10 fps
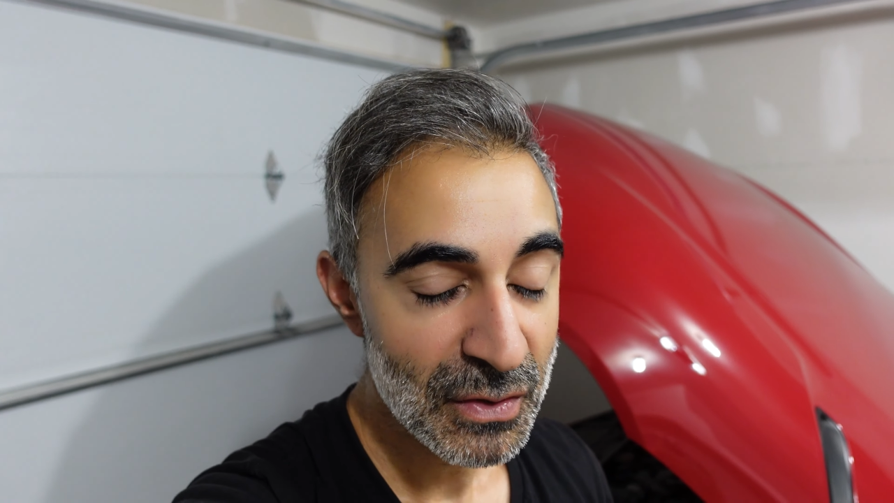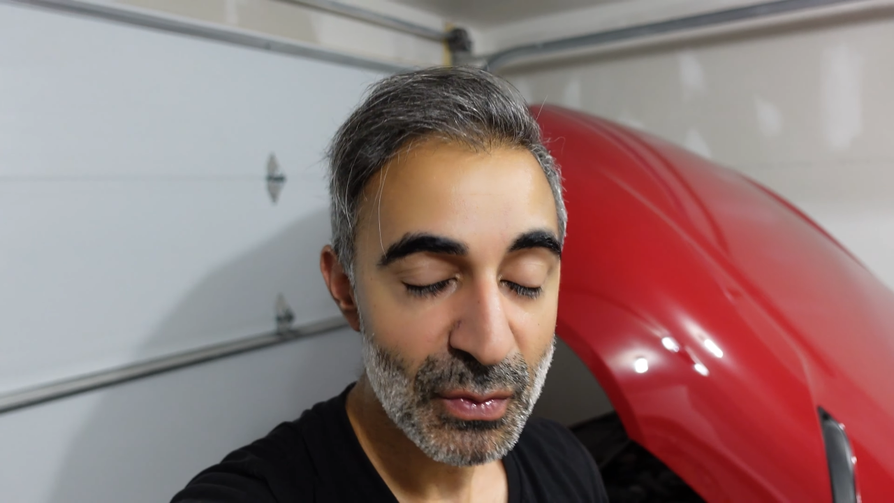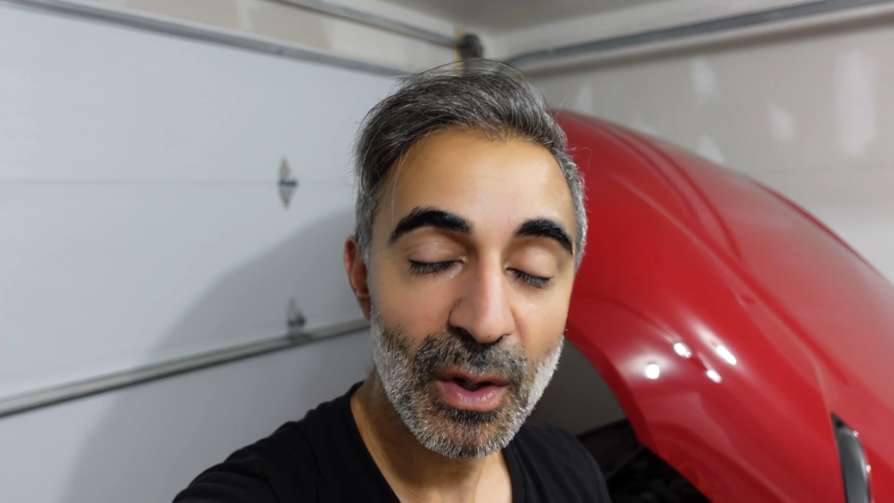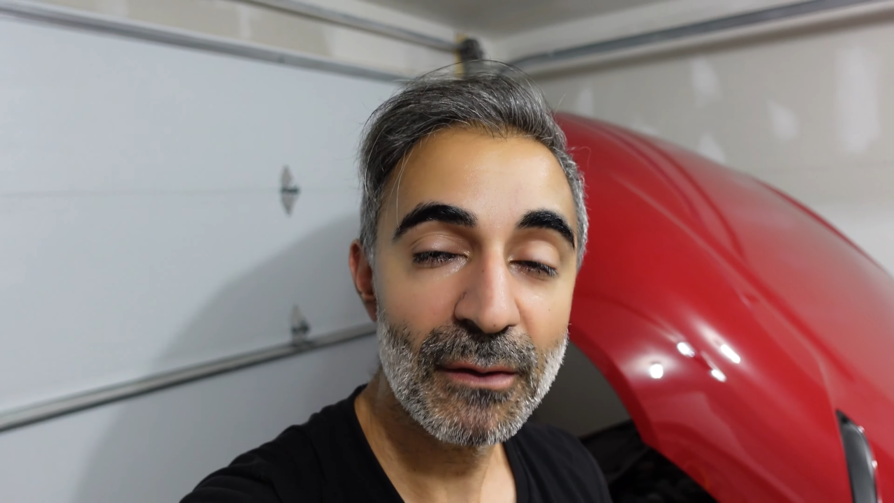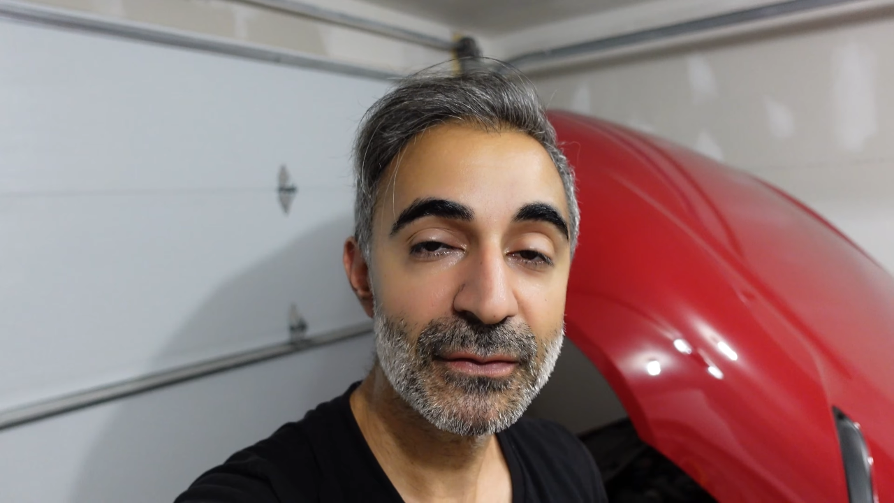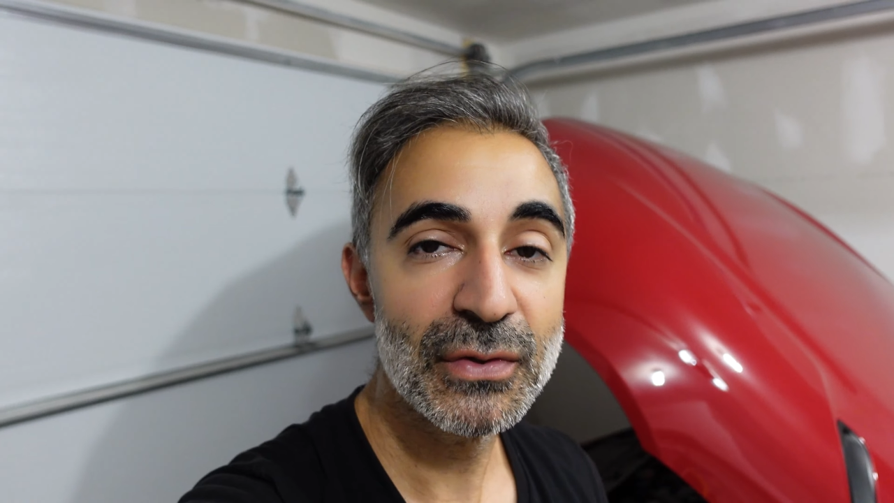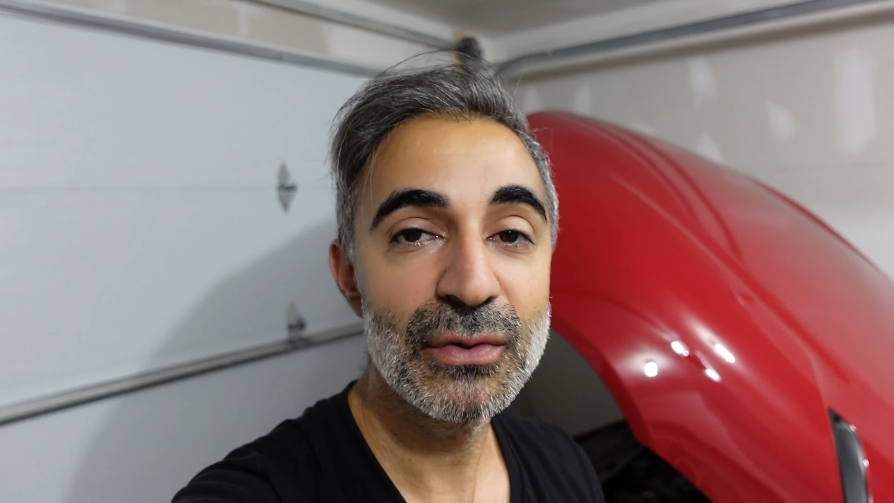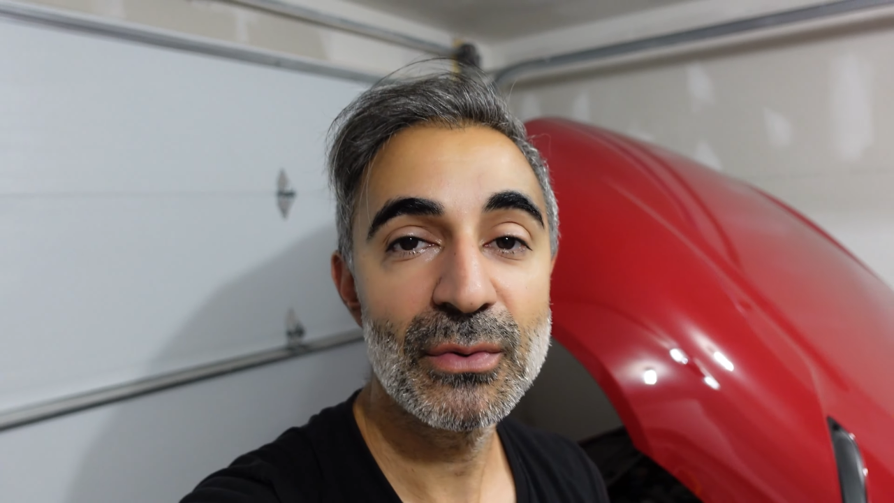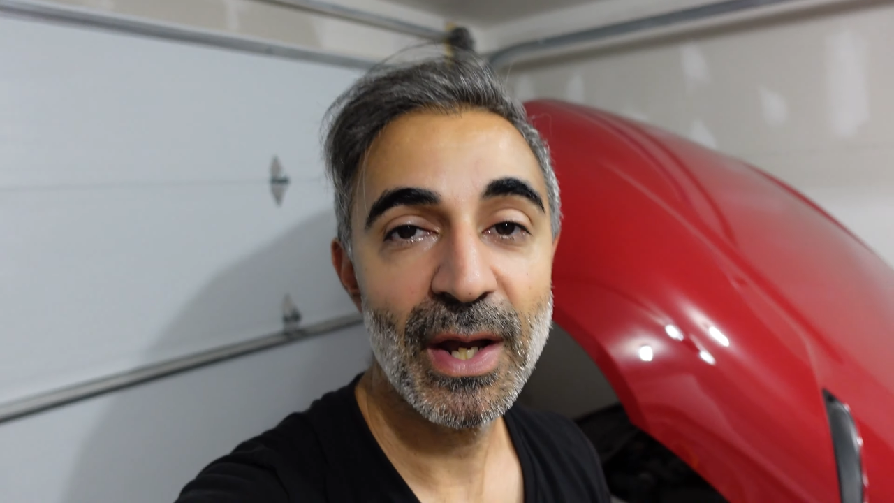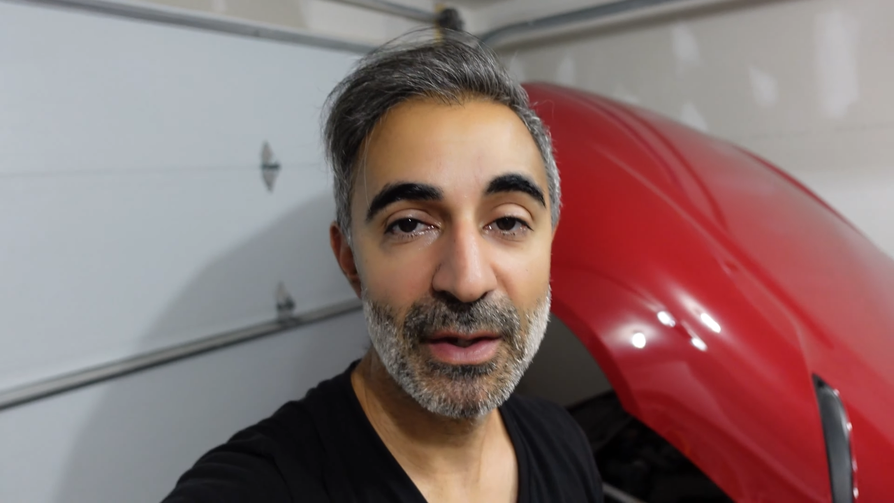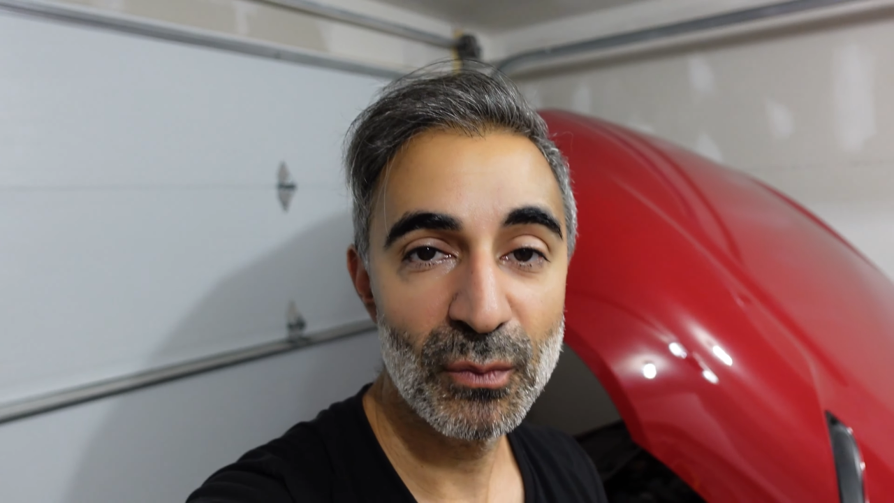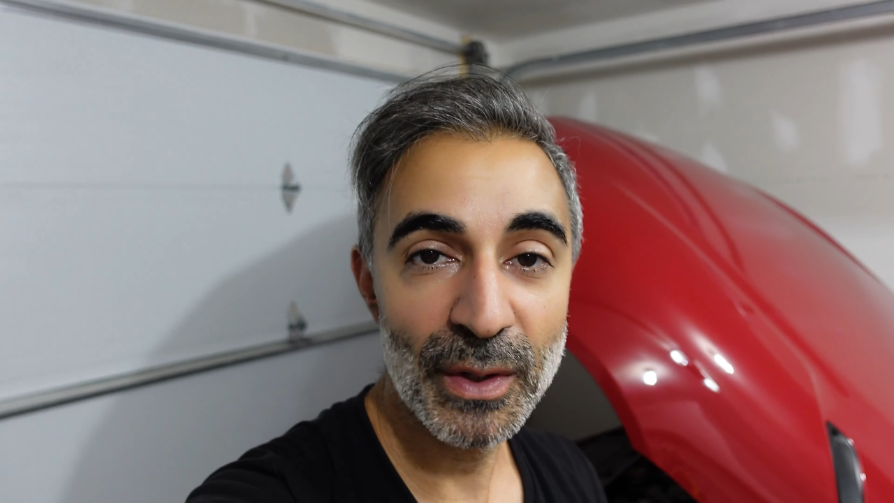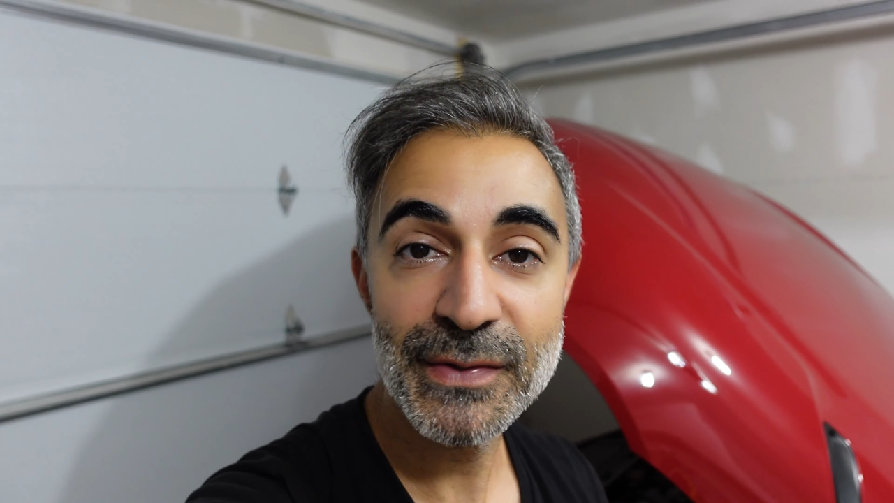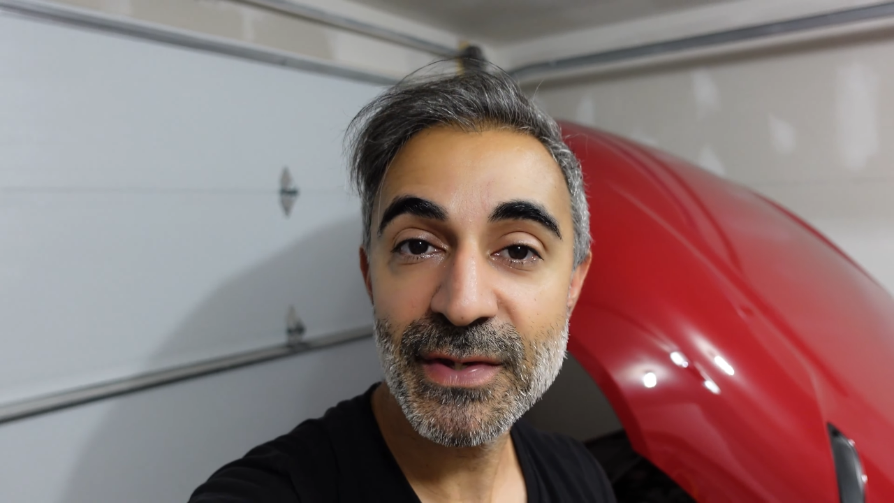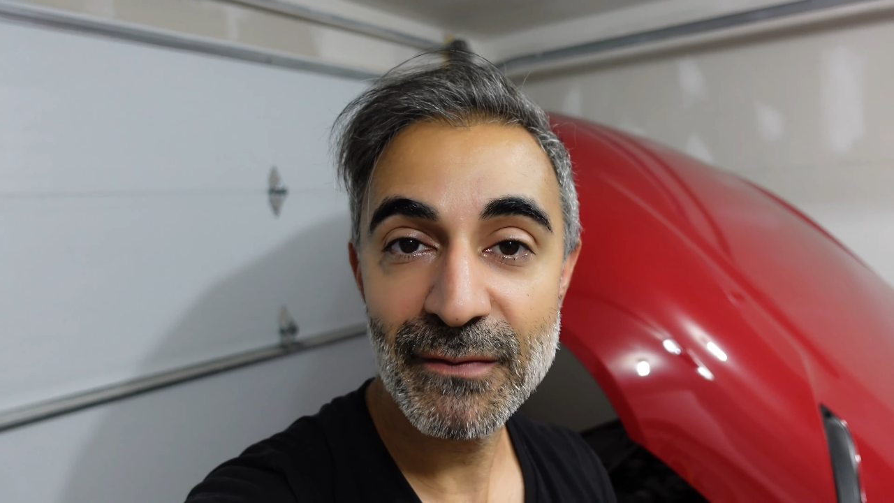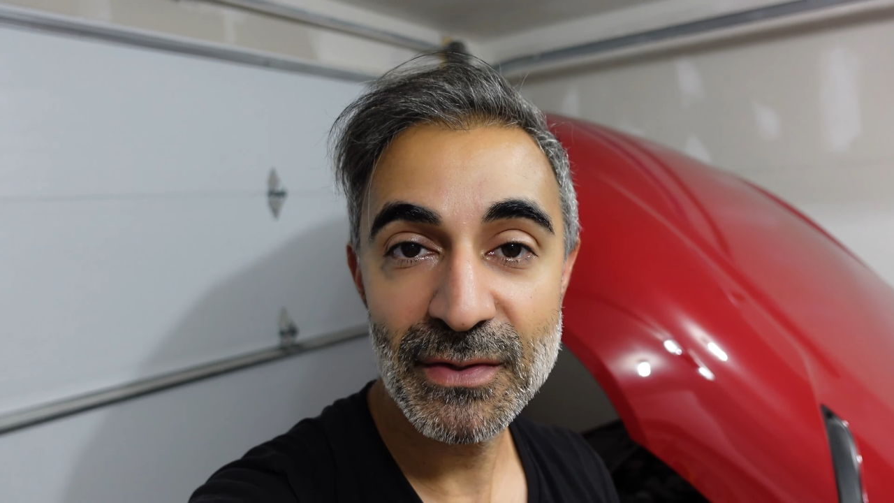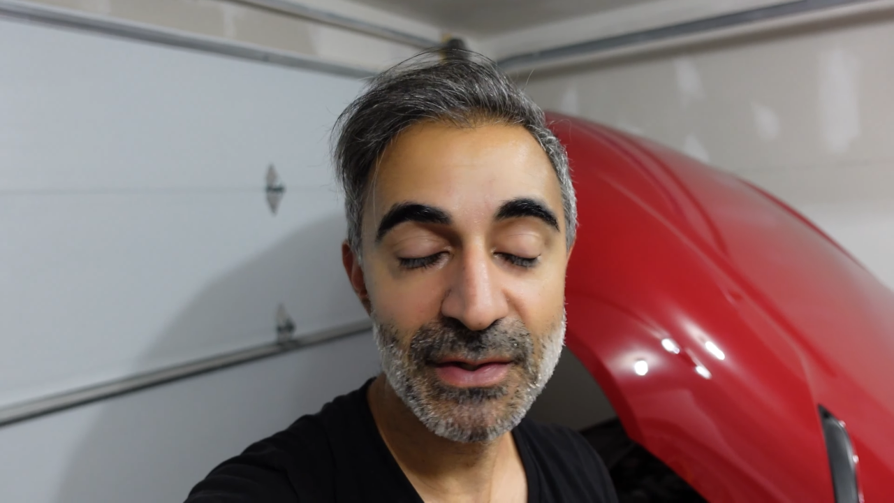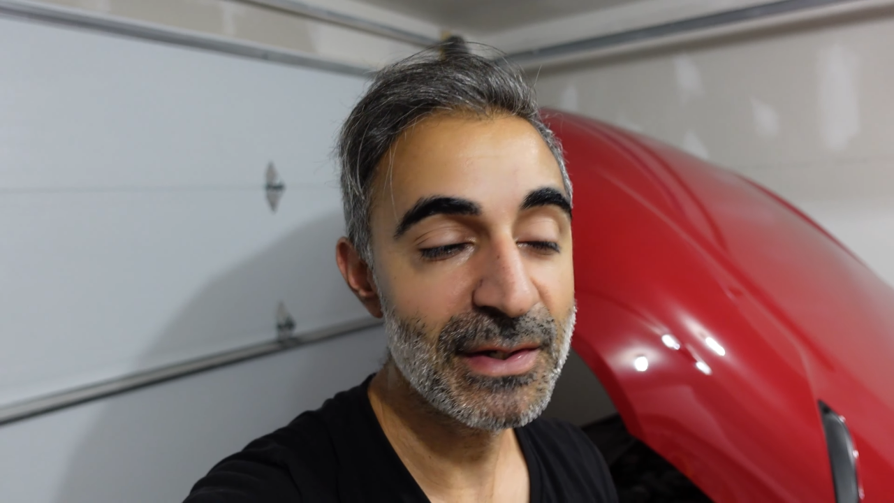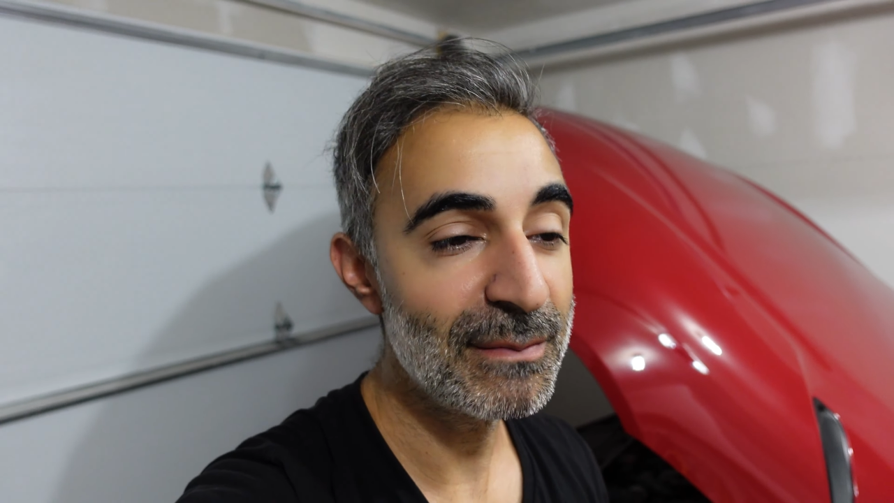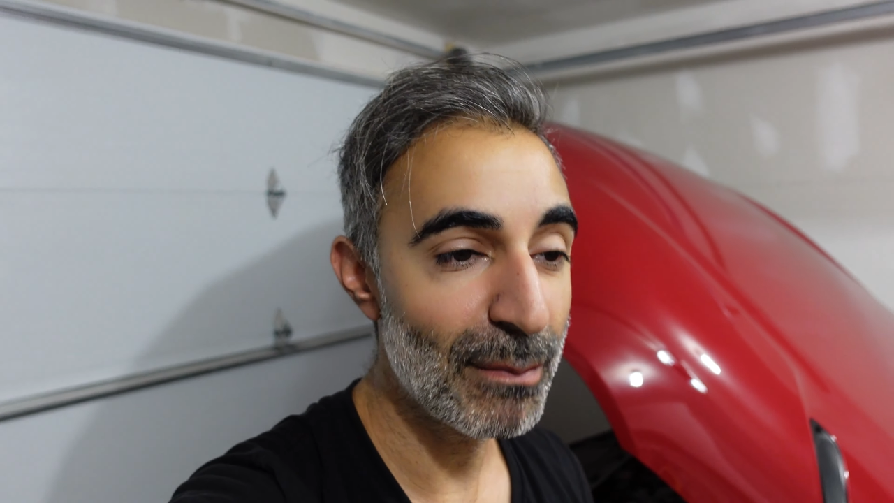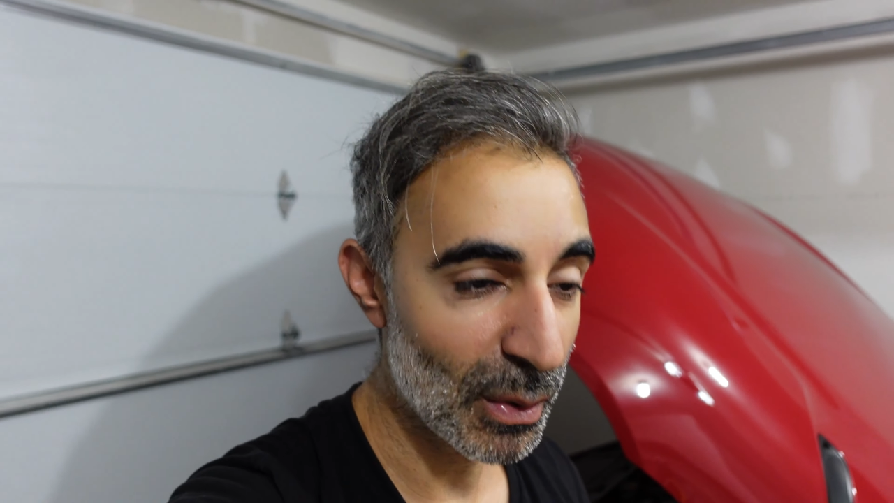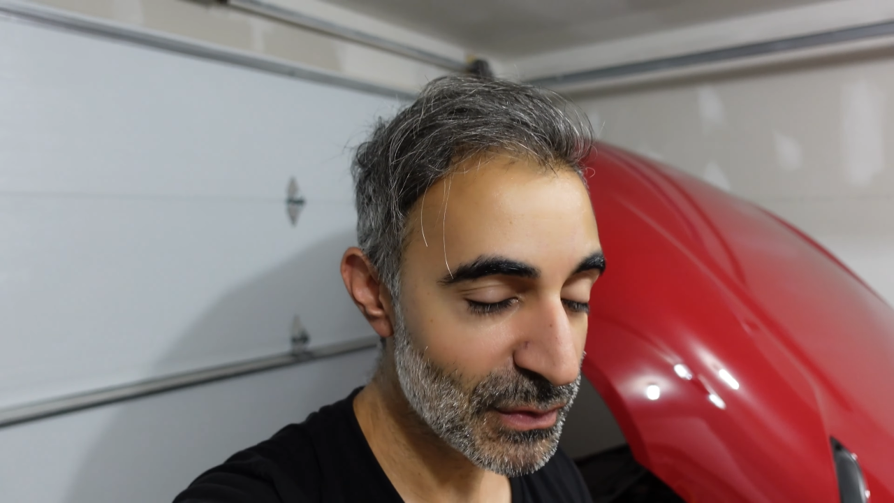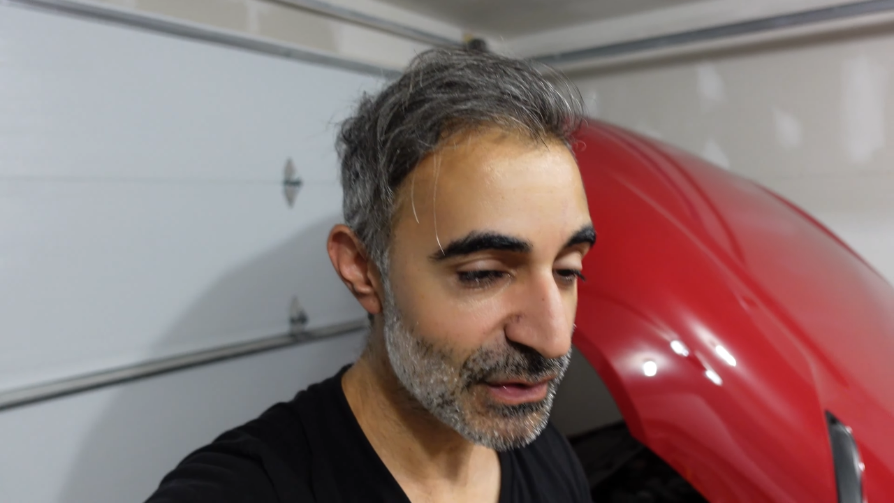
12.2 at 117 bone